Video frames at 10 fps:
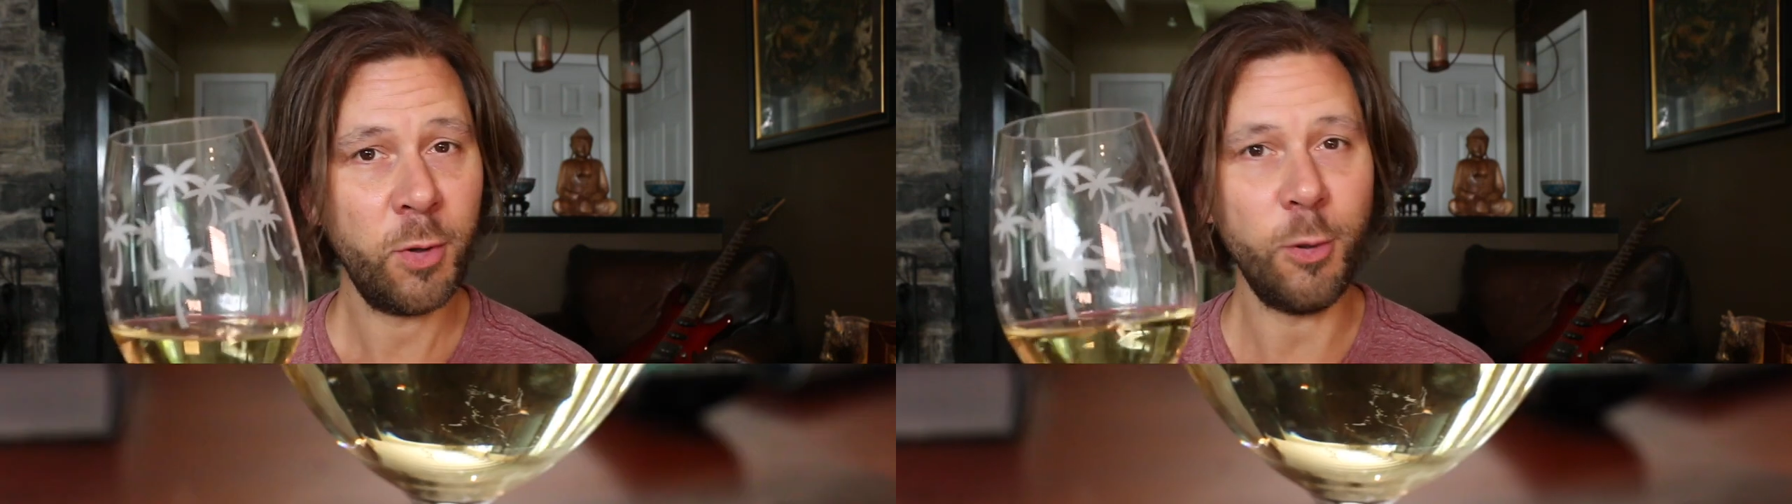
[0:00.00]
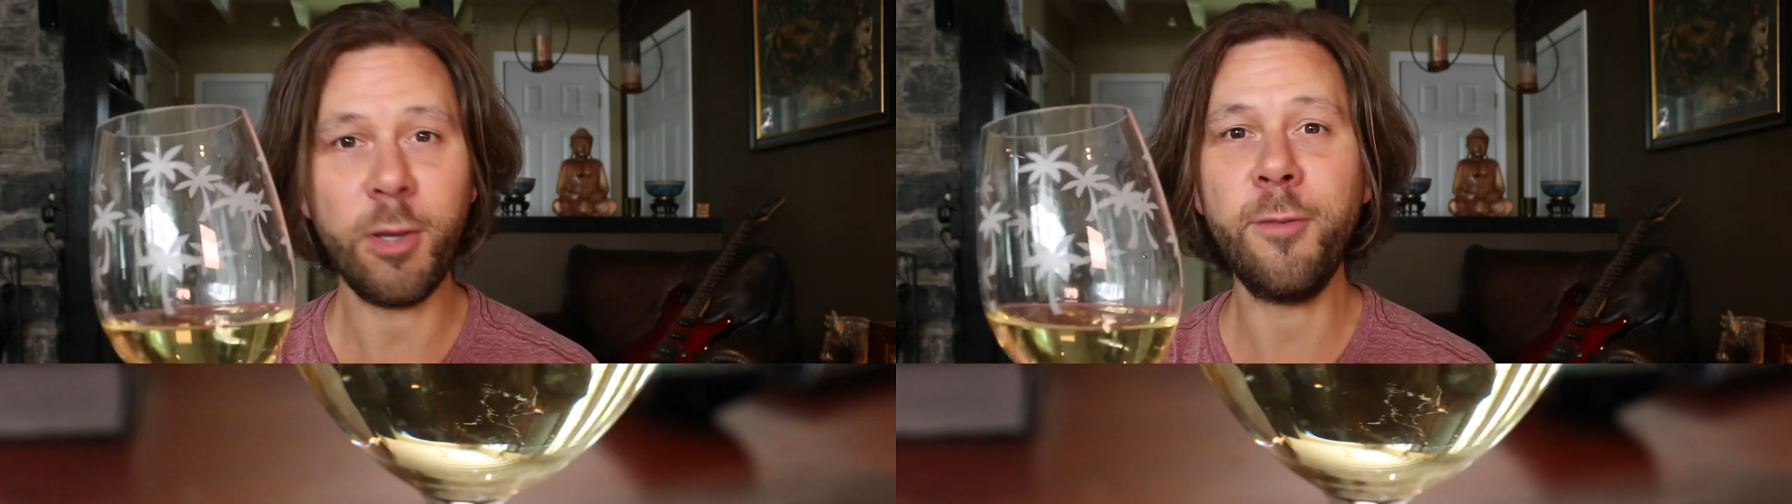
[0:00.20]

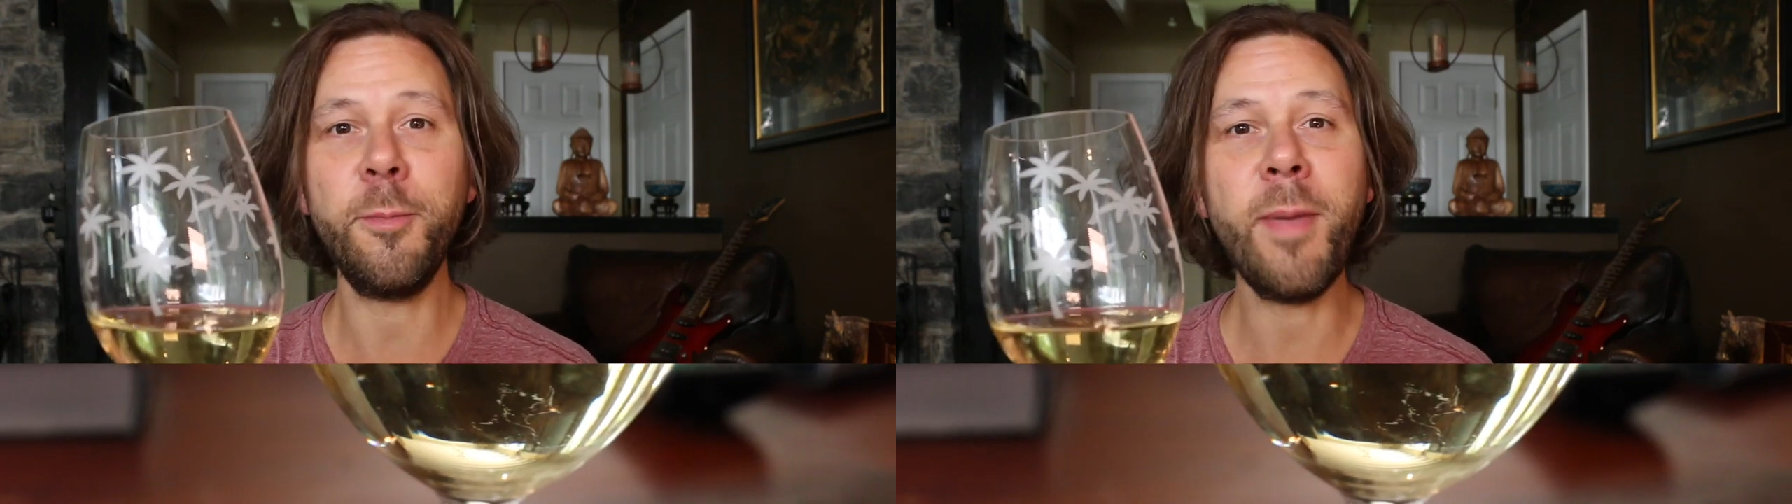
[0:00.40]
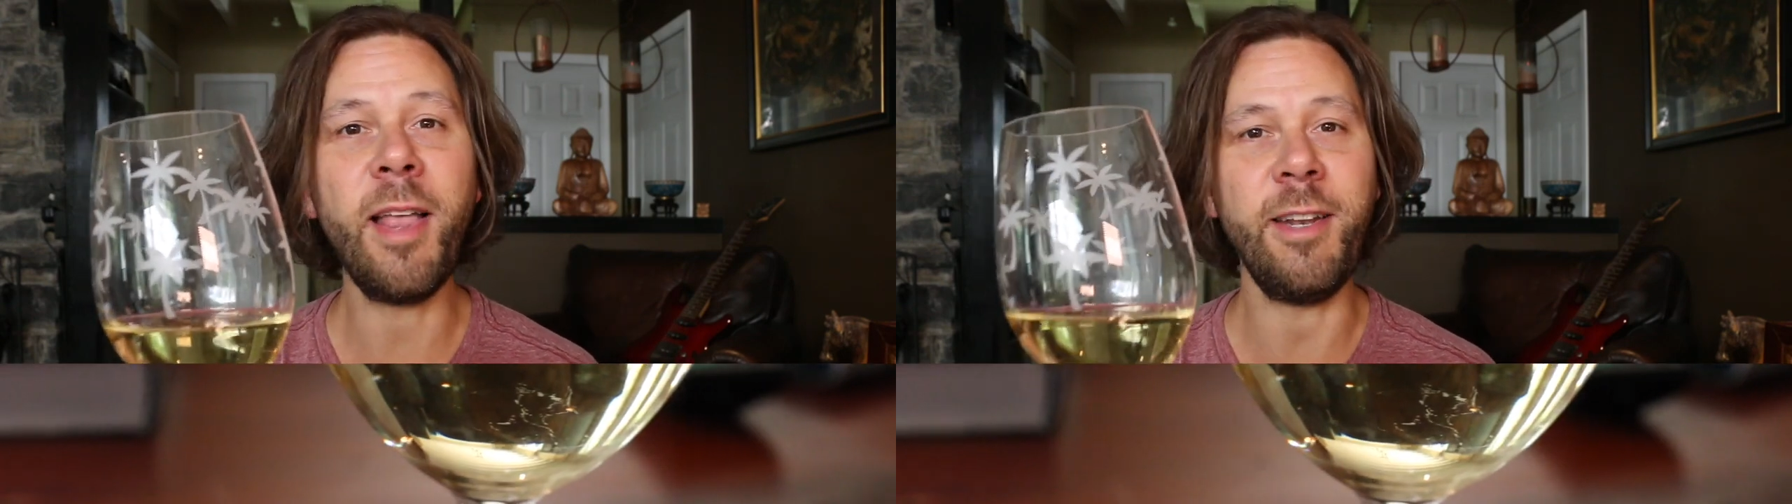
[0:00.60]
You're looking
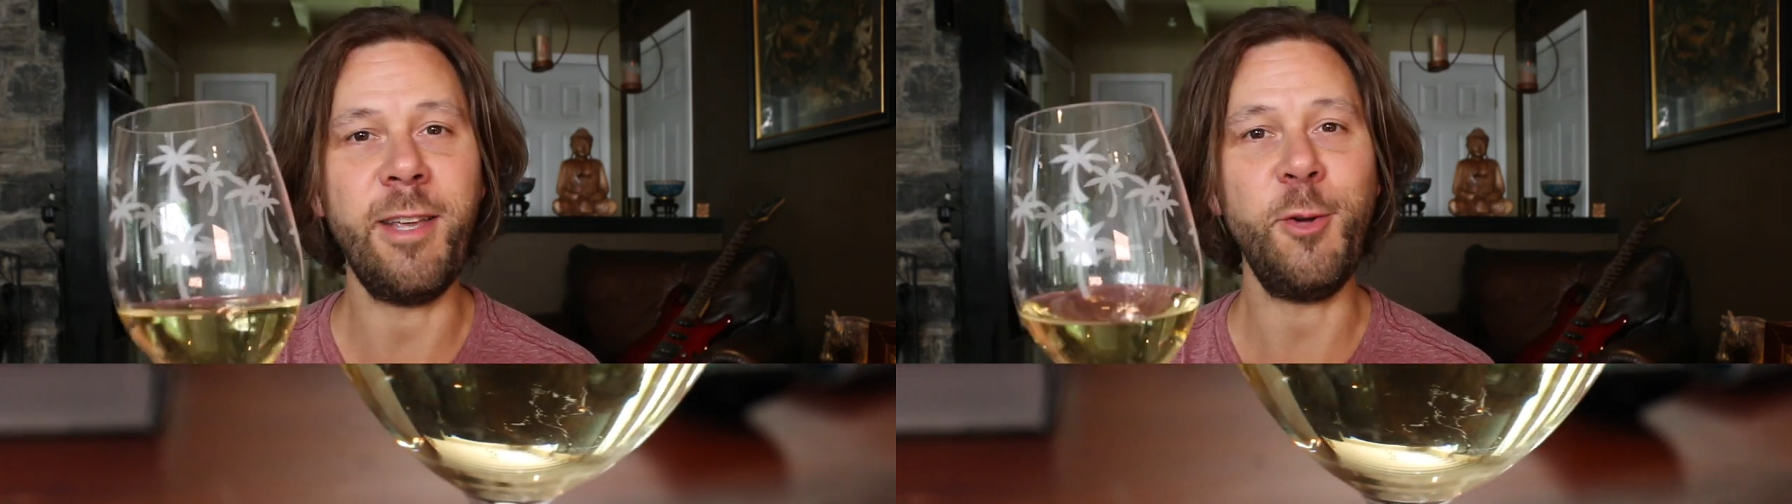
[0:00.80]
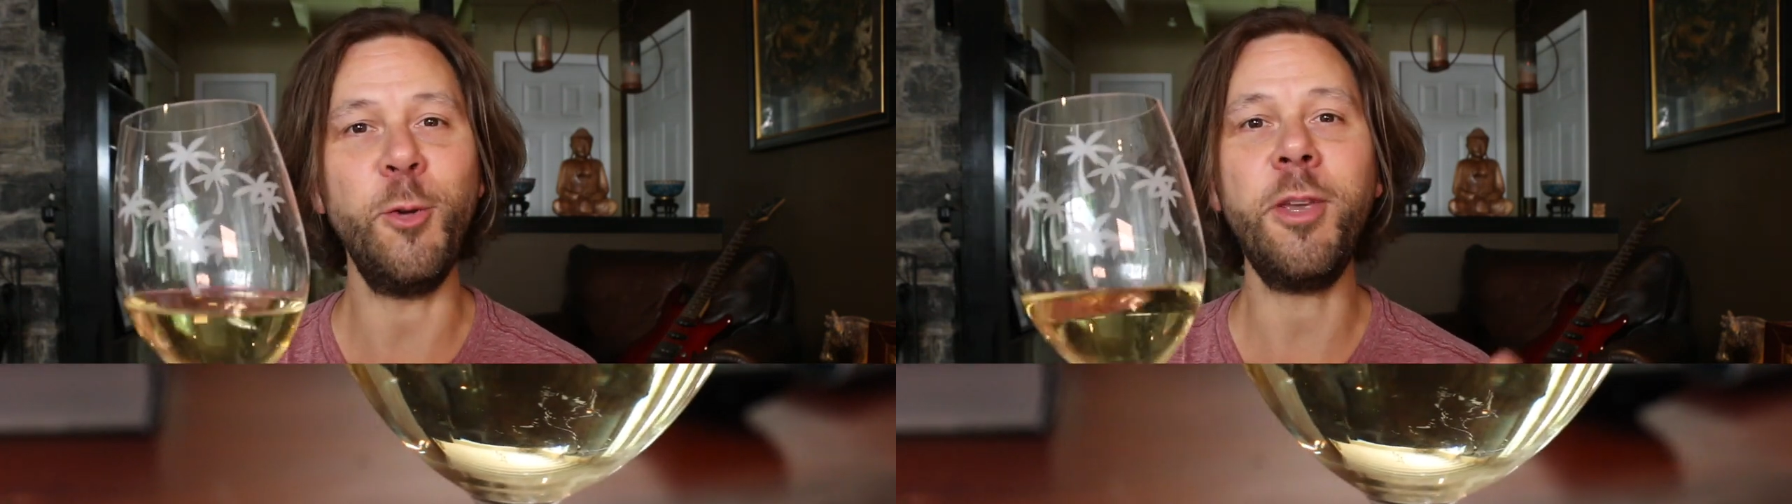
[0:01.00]
for
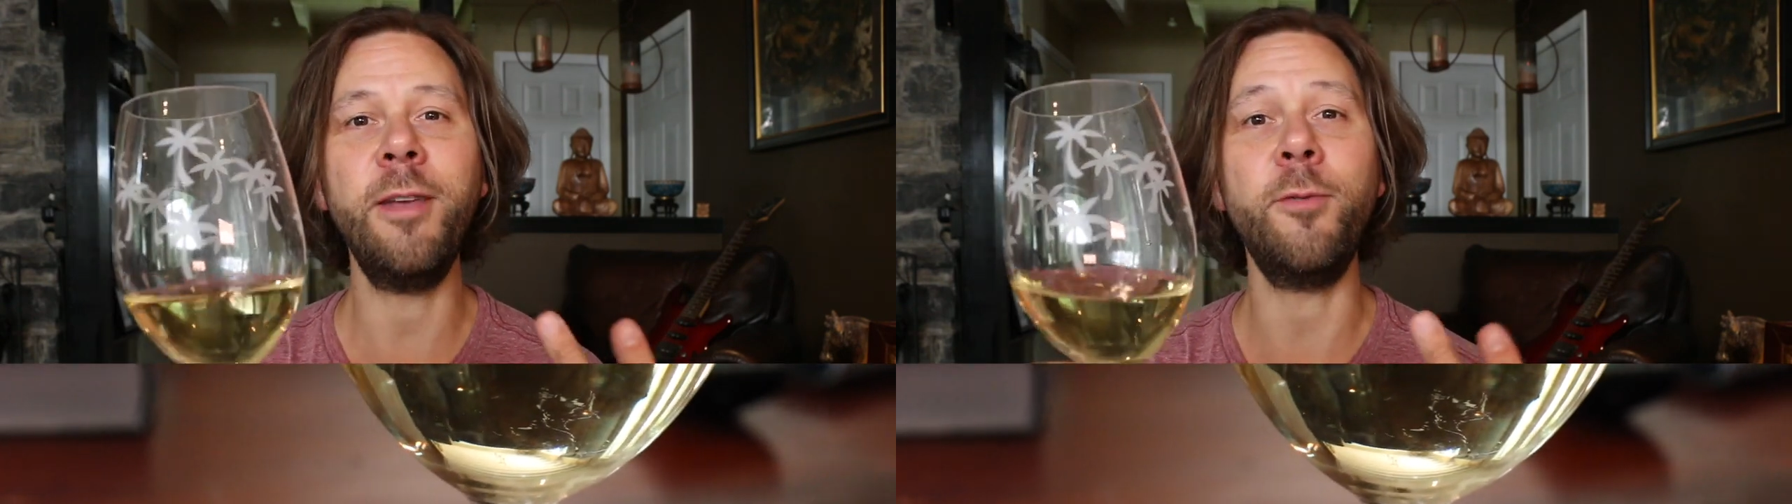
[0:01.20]
melody, you're looking